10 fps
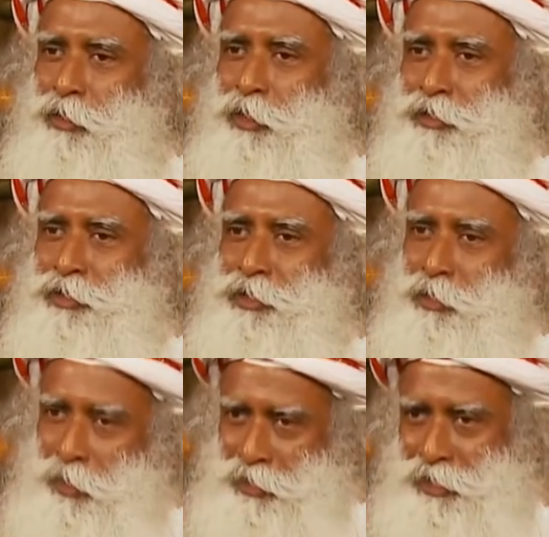gods and
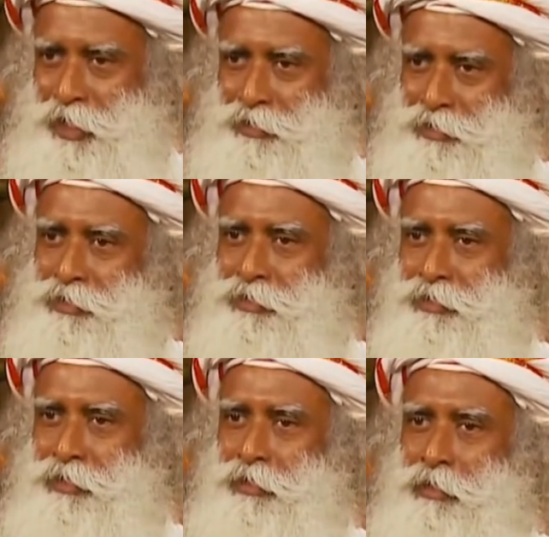goddesses
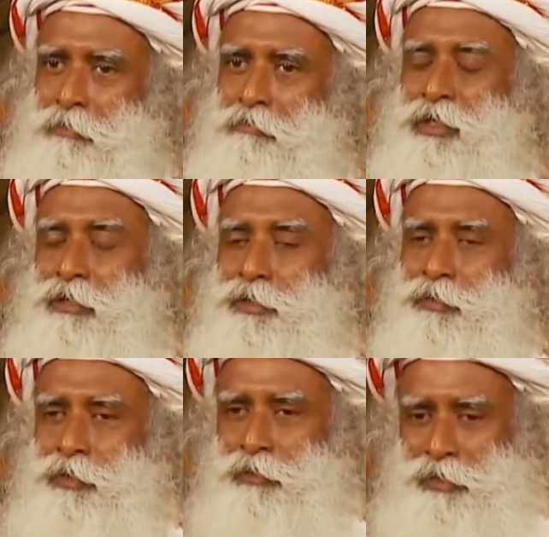because
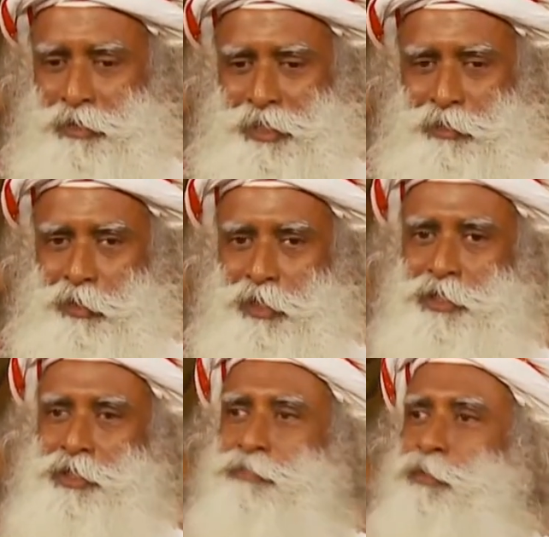we know the
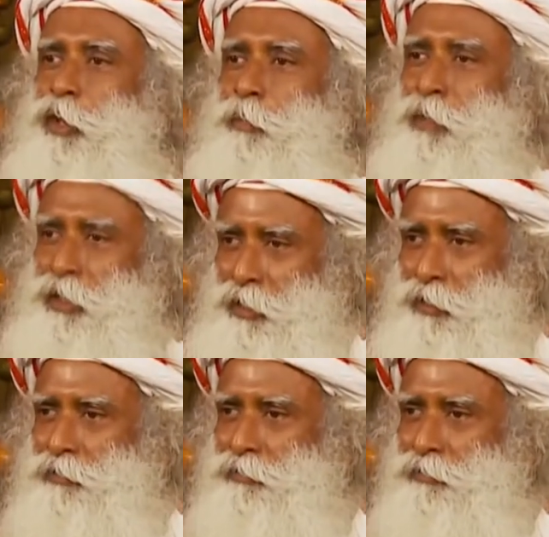technology of God-making.